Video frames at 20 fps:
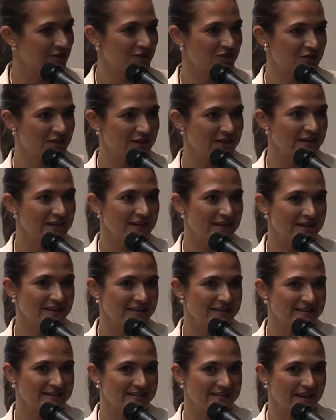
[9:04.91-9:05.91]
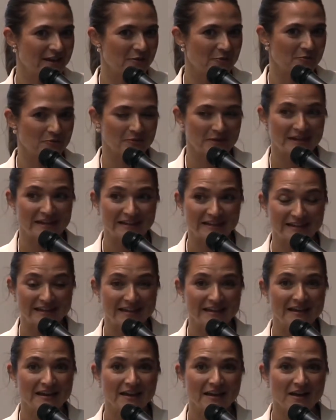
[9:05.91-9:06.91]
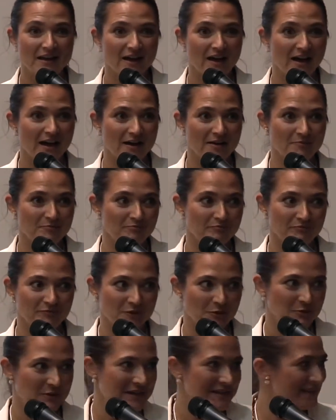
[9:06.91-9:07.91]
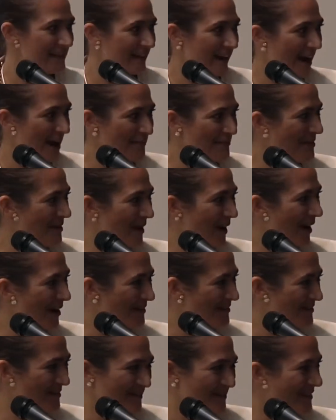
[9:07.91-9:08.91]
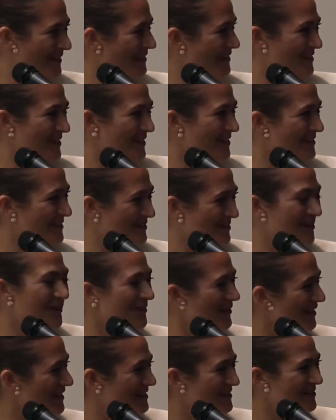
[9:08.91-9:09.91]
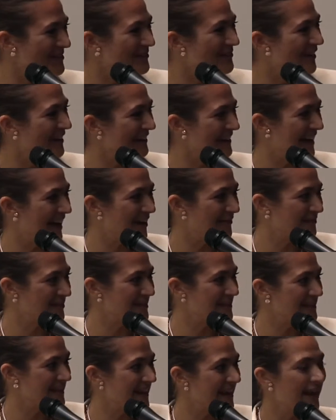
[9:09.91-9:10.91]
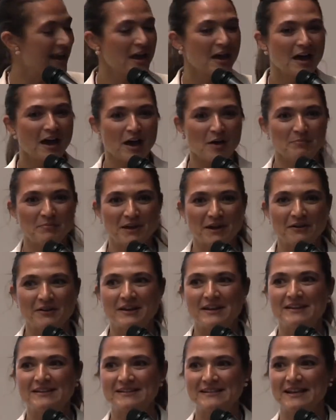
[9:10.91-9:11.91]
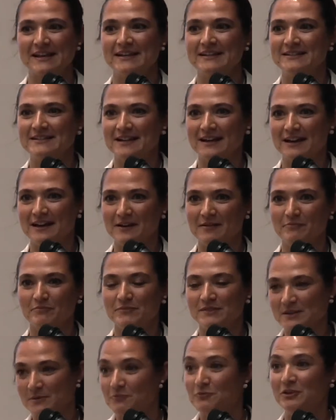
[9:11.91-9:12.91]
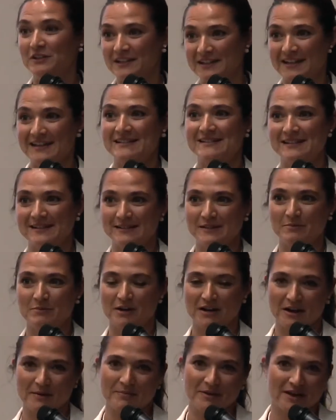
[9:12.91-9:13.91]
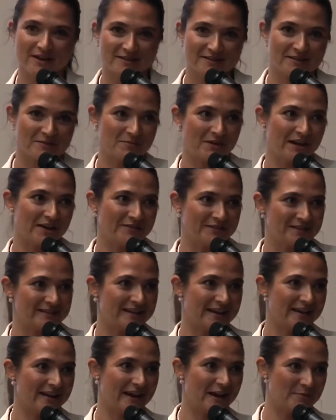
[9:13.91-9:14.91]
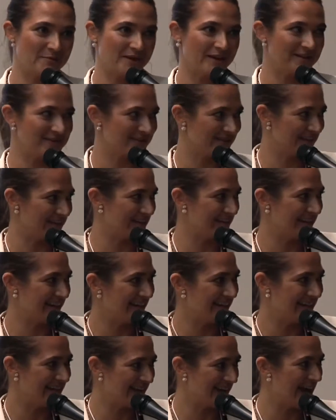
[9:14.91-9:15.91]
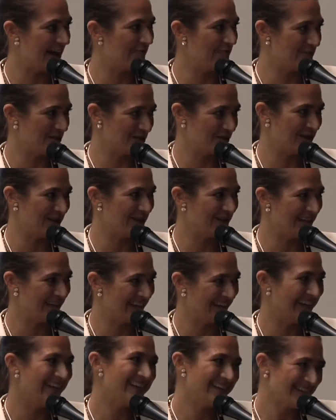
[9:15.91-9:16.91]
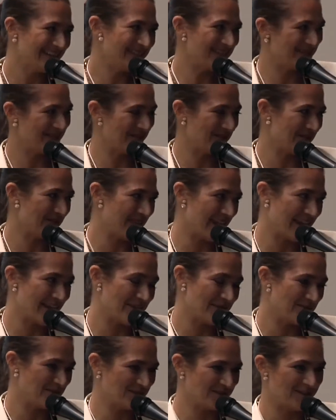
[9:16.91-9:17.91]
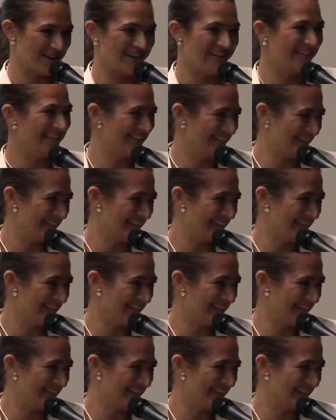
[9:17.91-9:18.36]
She is really the reason IP Osgoode is doing so well, I have to say. Barry said some really nice things about IP Osgoode, but I have to say IP Osgoode is lucky to have Michelle Lee. So thank you, Michelle.